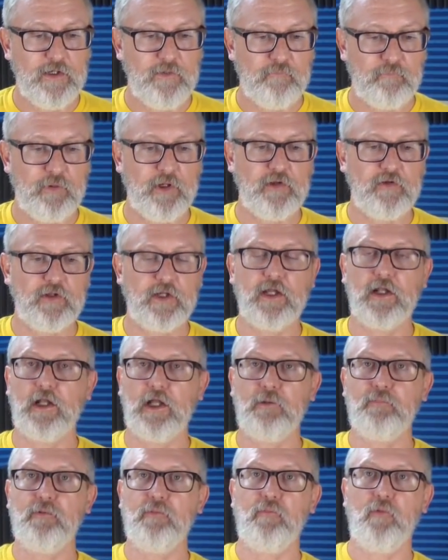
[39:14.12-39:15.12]
But I got a
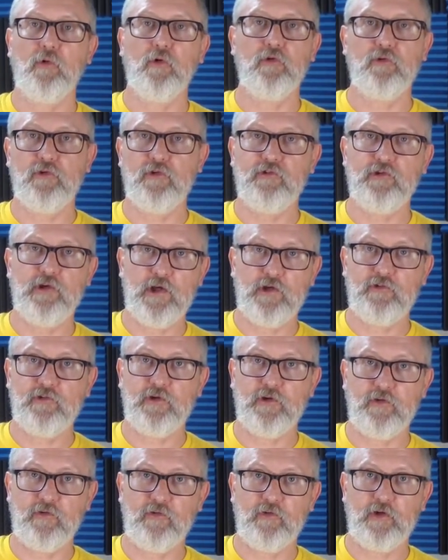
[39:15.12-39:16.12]
couple more
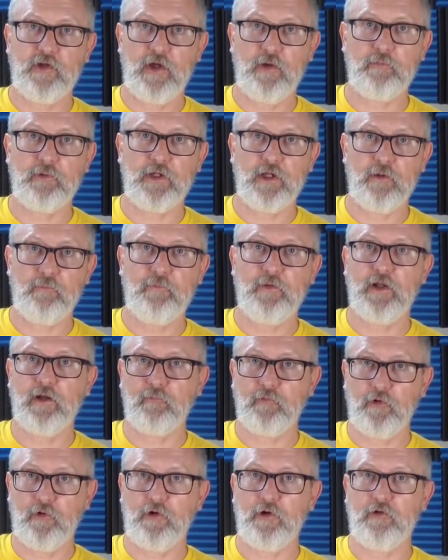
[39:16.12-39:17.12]
suggestions coming up that I'm
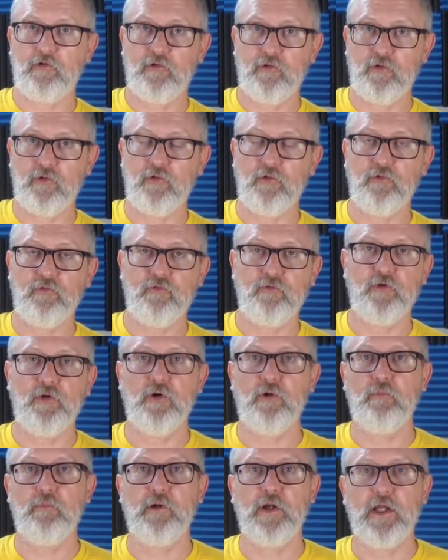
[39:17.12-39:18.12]
going to
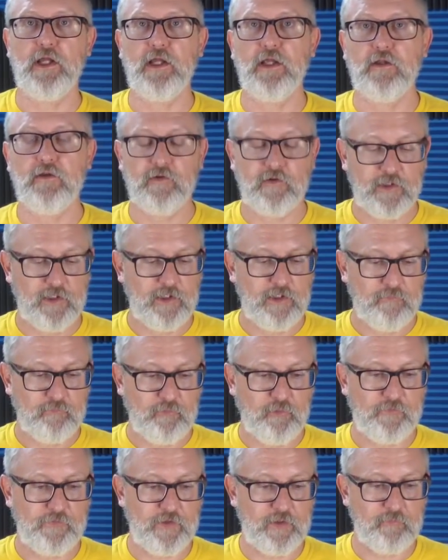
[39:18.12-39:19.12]
film and
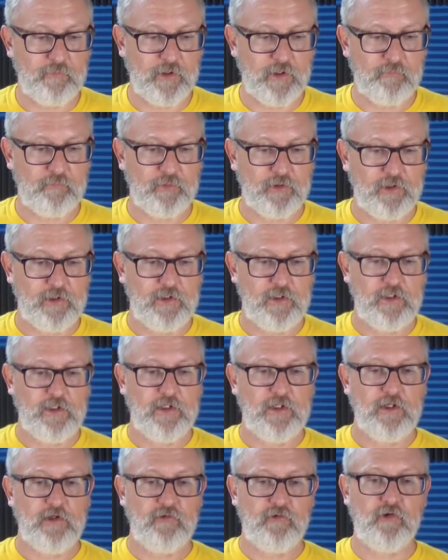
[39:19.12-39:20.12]
put them up.
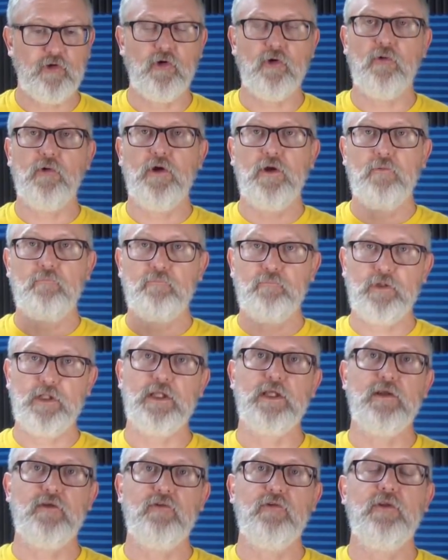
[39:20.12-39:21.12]
So
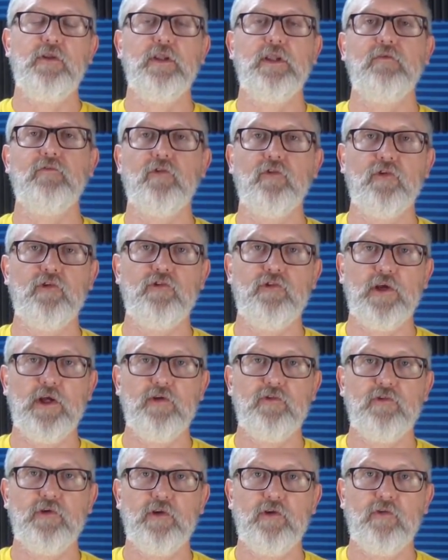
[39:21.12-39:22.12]
please leave your
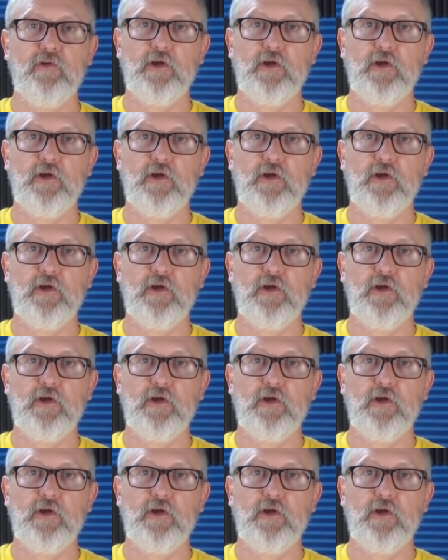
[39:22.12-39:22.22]
suggestions,